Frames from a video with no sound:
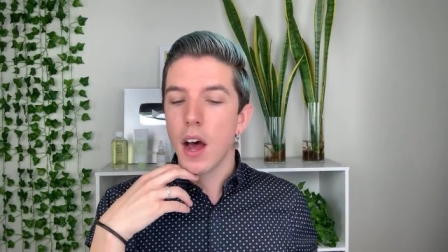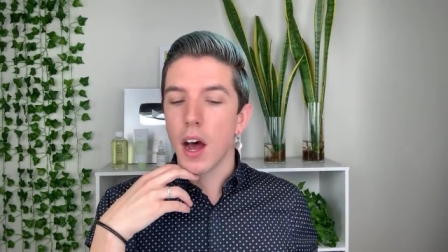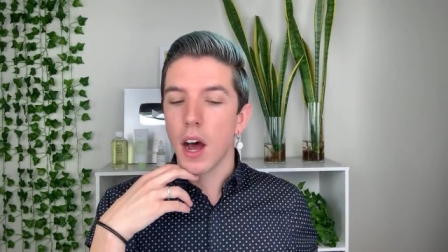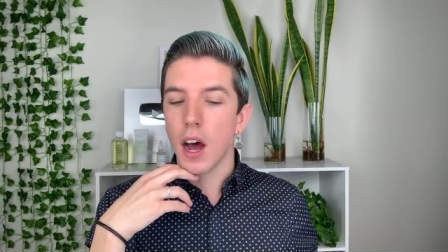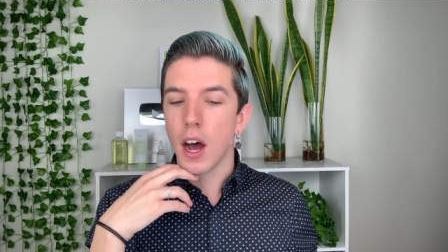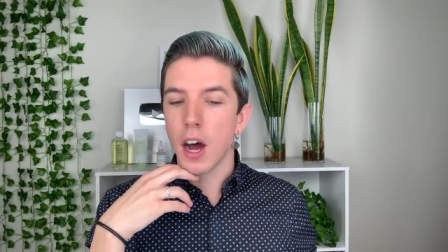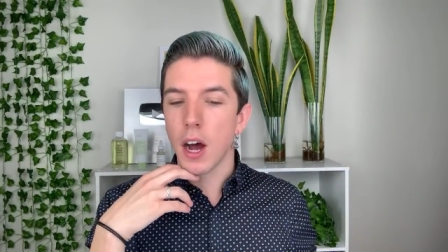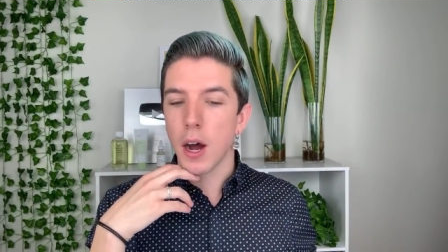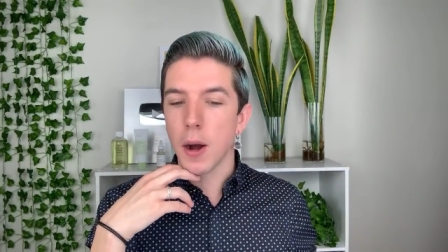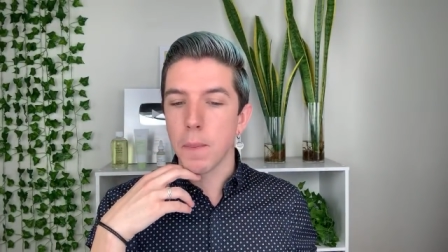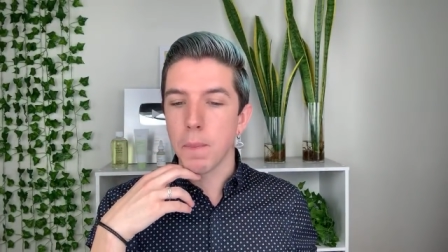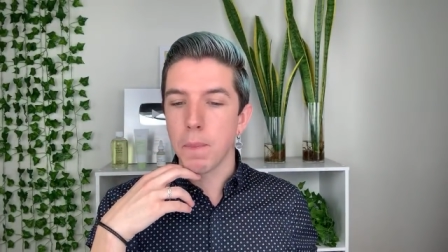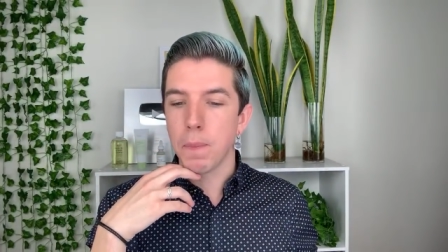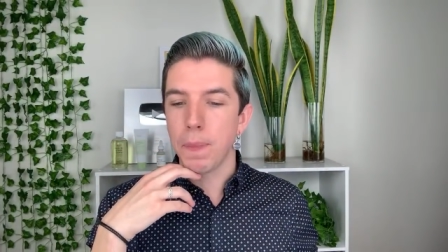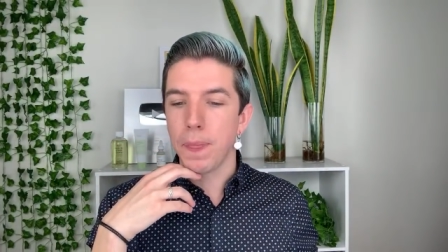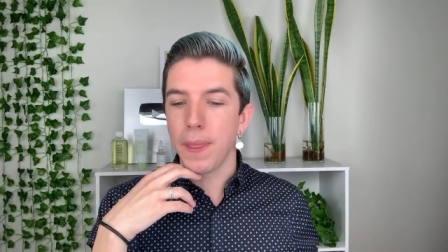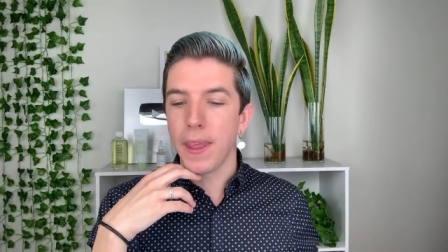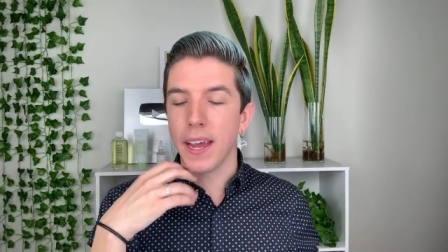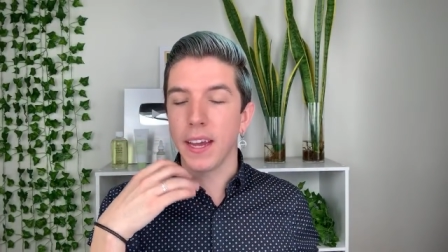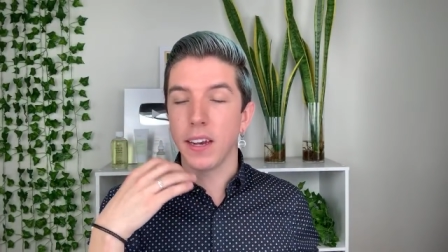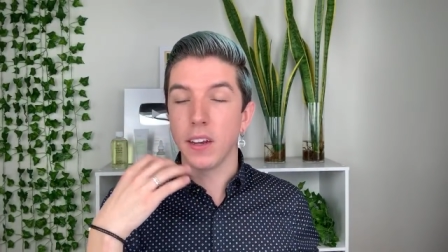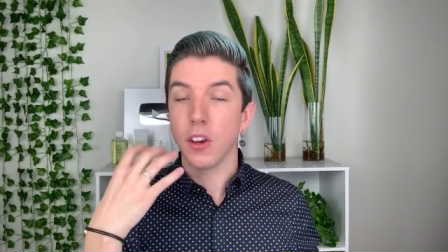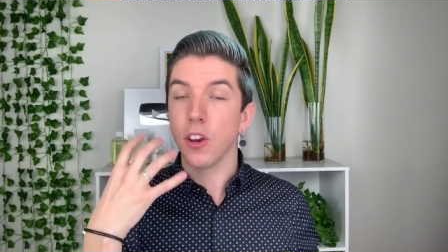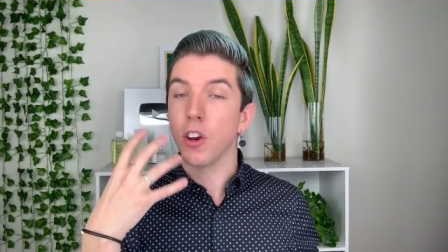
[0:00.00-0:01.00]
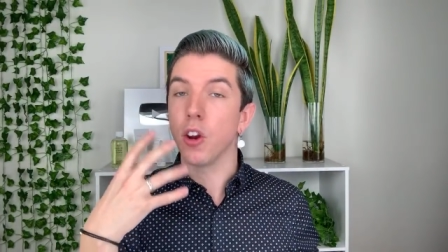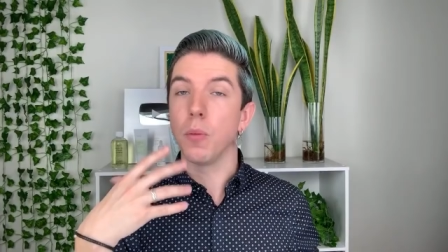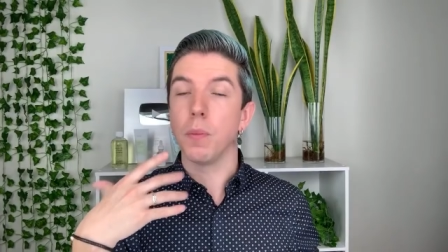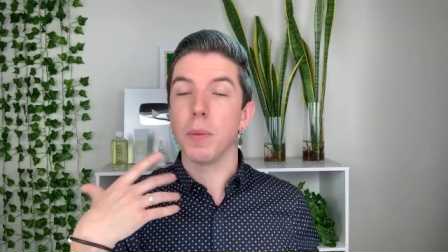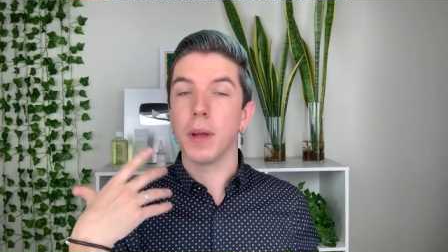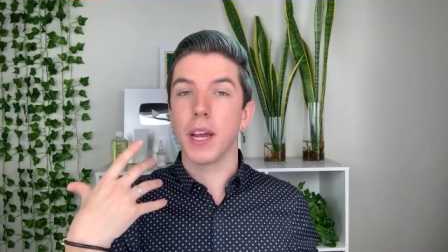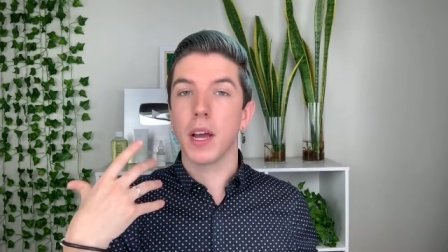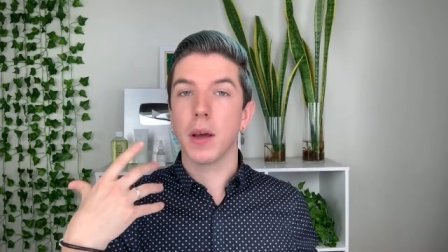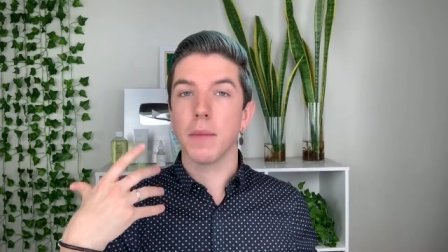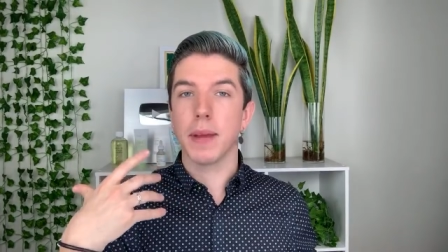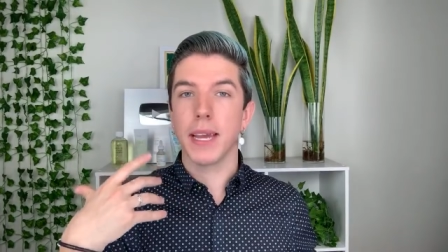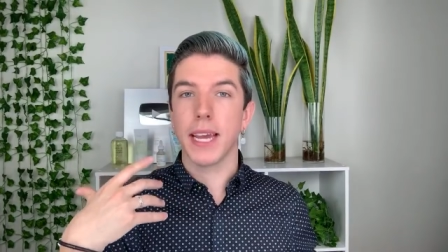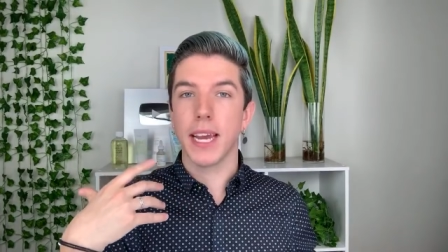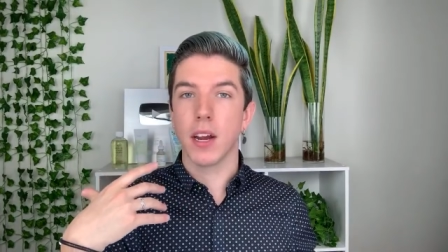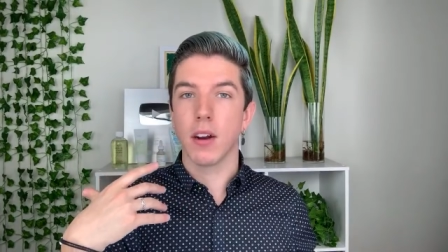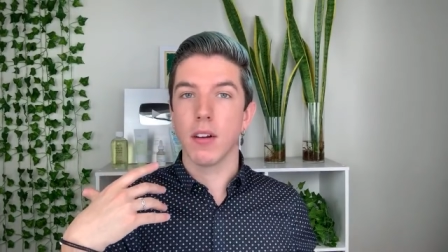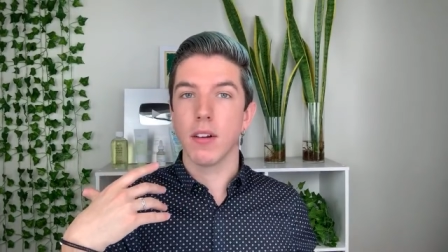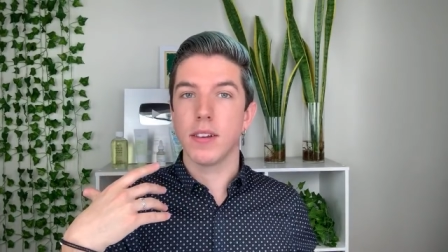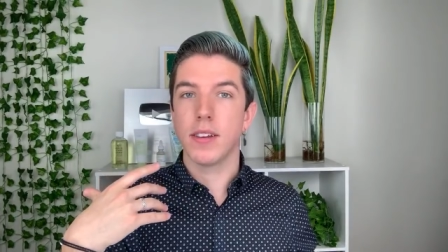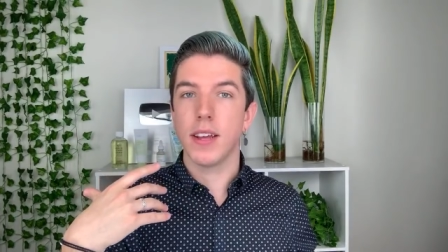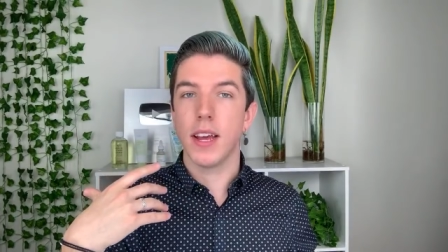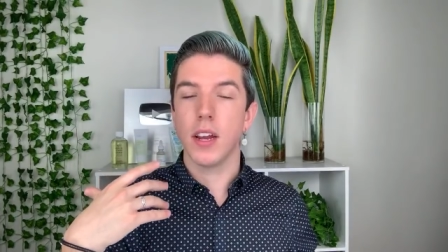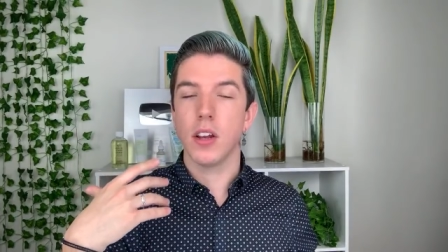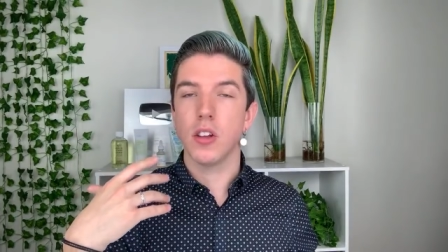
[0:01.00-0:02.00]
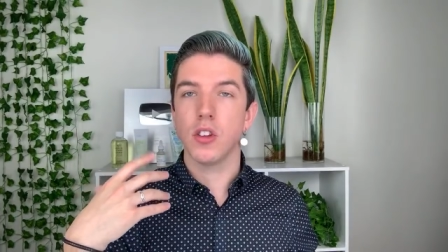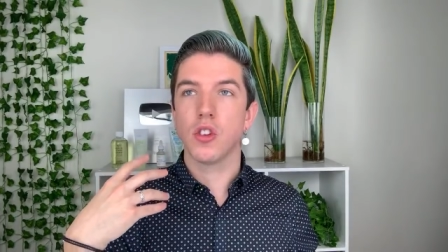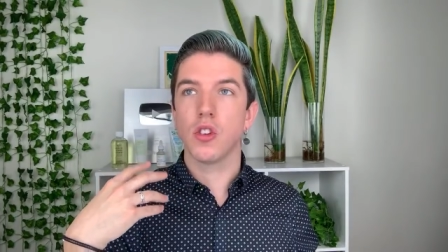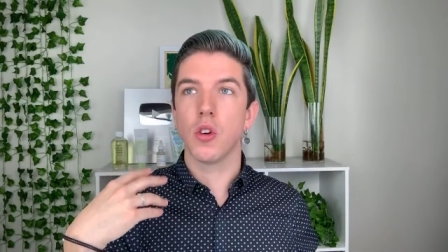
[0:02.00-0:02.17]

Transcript: um, and, you know, becoming irritated.